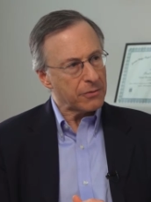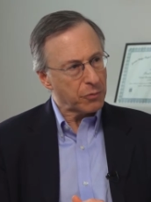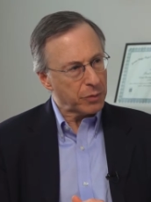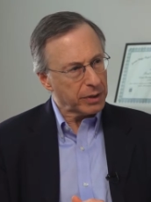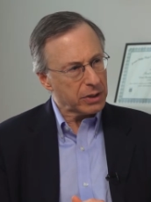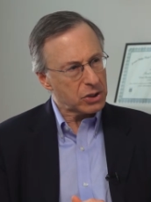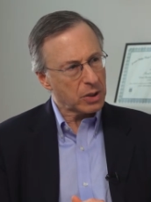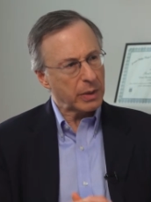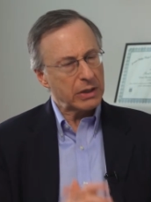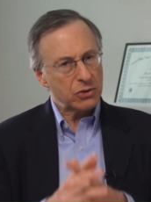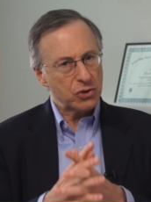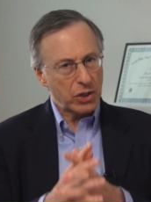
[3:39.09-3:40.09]
really
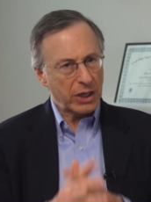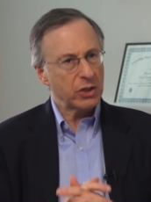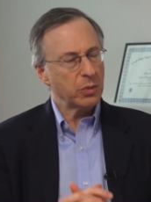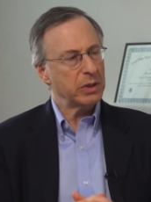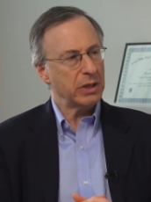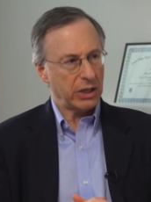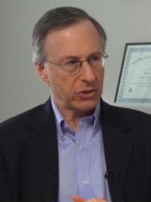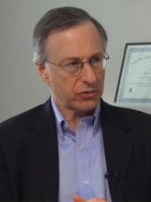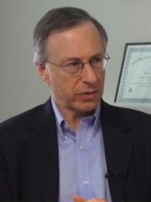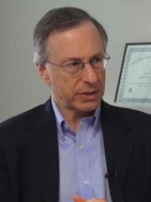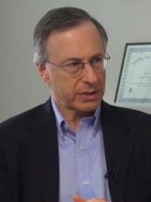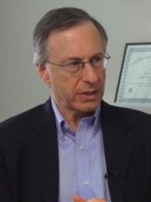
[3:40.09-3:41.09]
showing genuine
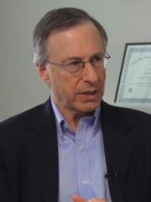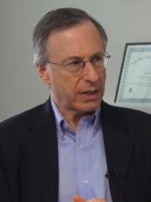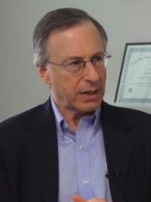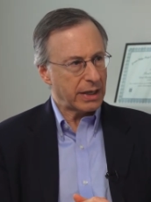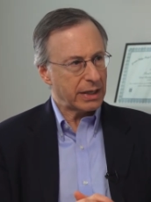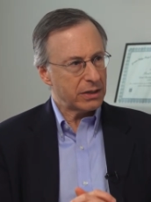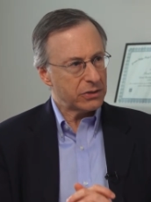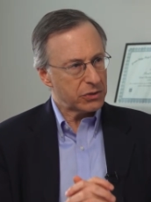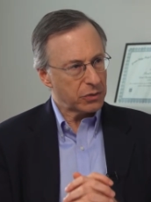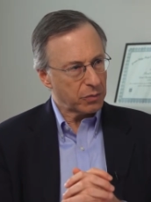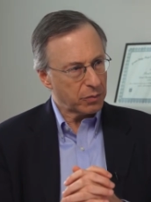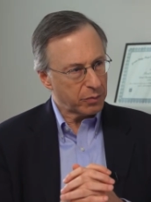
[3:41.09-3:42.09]
interest, getting
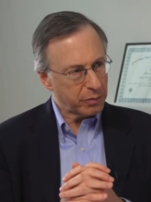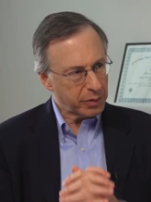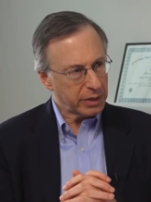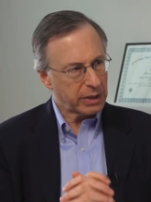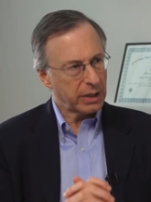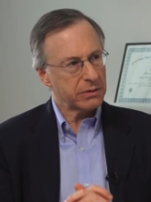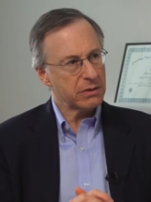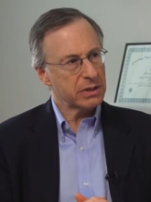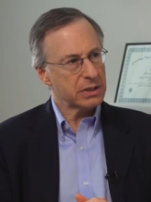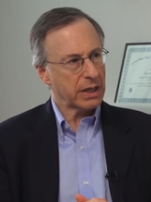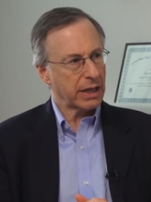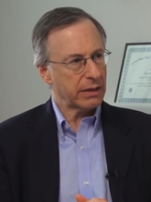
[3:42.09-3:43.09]
to really
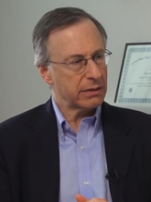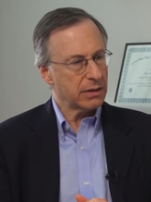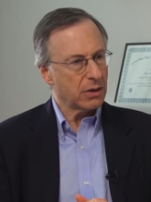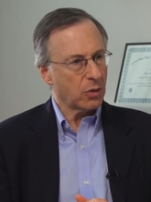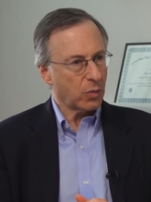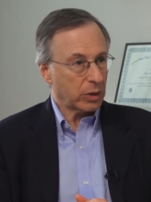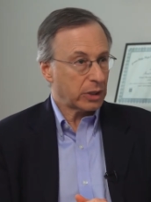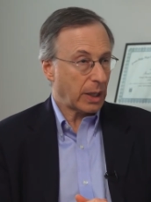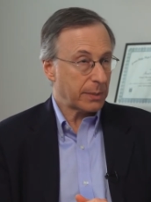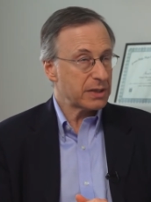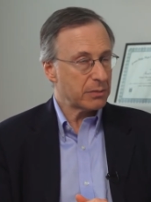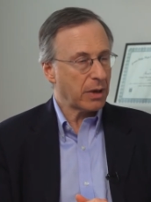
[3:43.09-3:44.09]
understand what
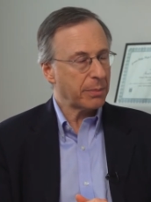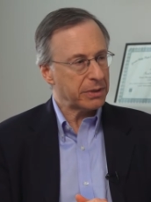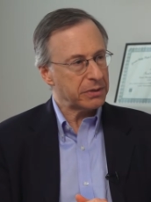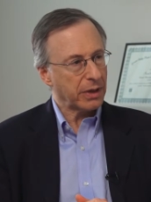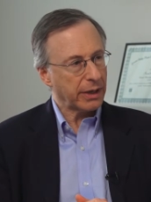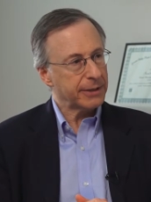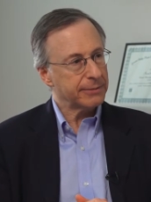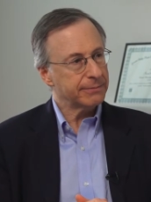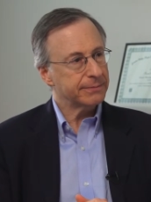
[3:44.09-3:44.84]
keeps them up at night.